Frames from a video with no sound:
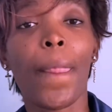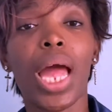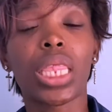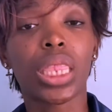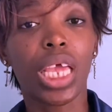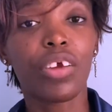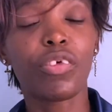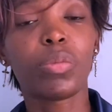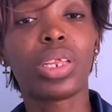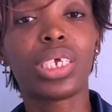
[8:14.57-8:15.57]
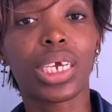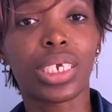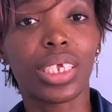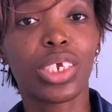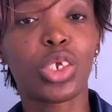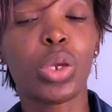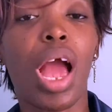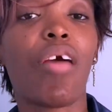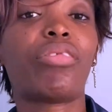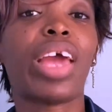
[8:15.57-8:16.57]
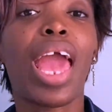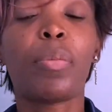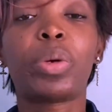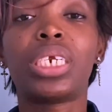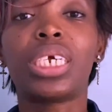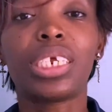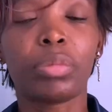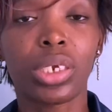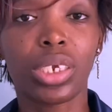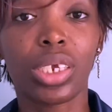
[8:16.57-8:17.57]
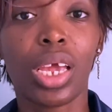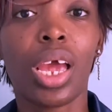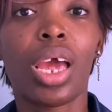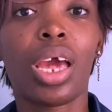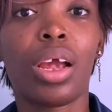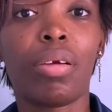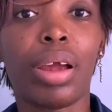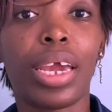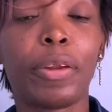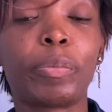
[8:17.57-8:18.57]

and then from the testes you have the epididymis, right?